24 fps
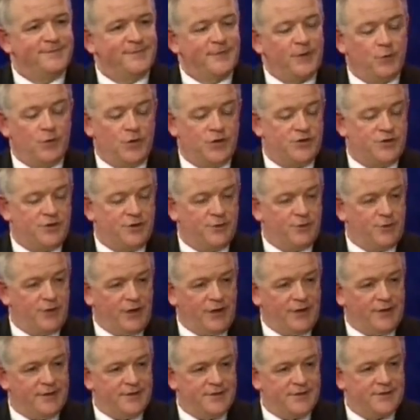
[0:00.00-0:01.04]
Which there
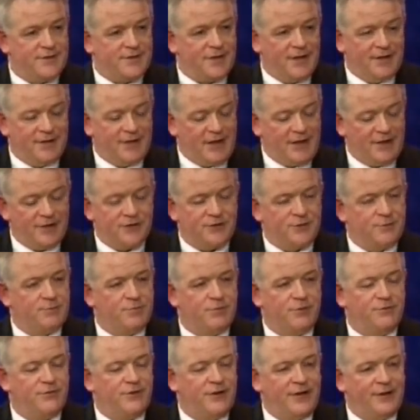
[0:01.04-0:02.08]
is, and that should
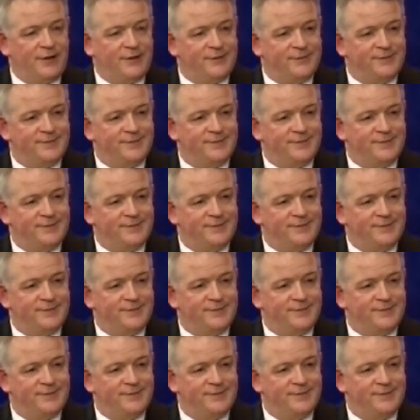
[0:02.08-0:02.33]
prevail.